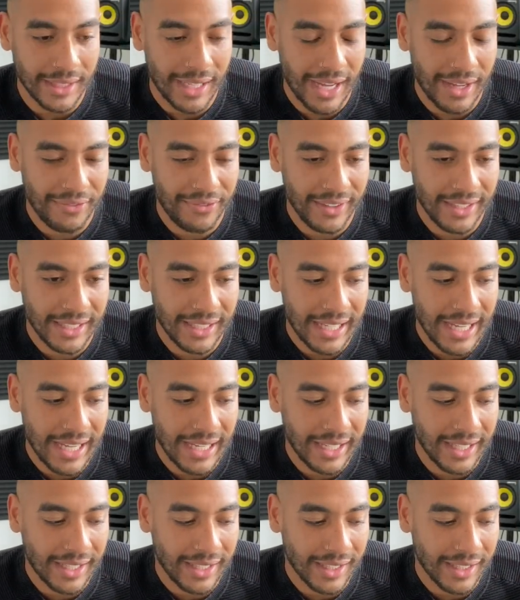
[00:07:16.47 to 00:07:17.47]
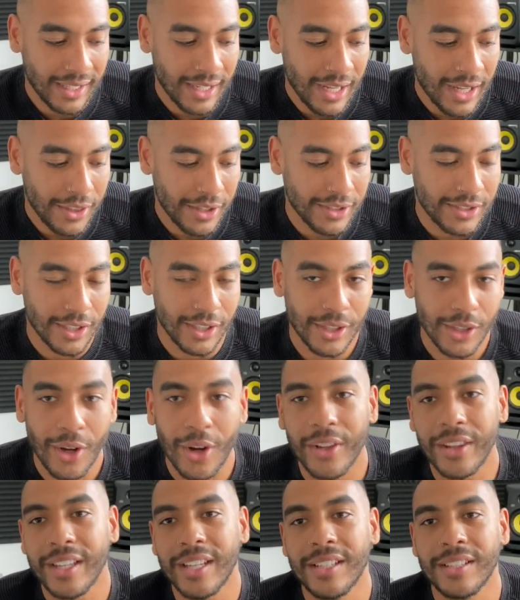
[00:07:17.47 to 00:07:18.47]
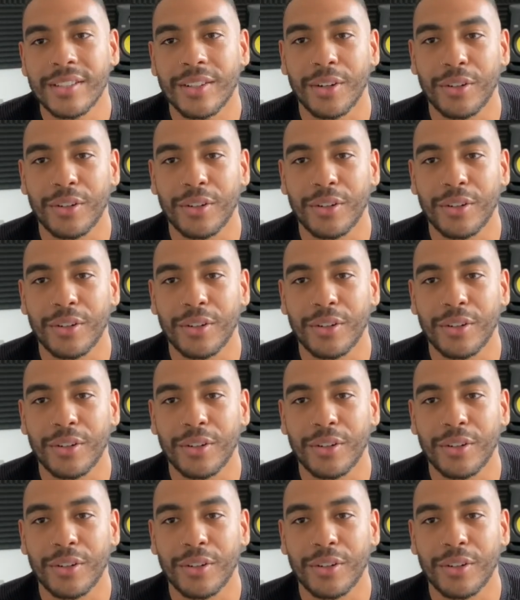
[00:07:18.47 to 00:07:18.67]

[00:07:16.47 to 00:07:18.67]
I feel like there's a lot of these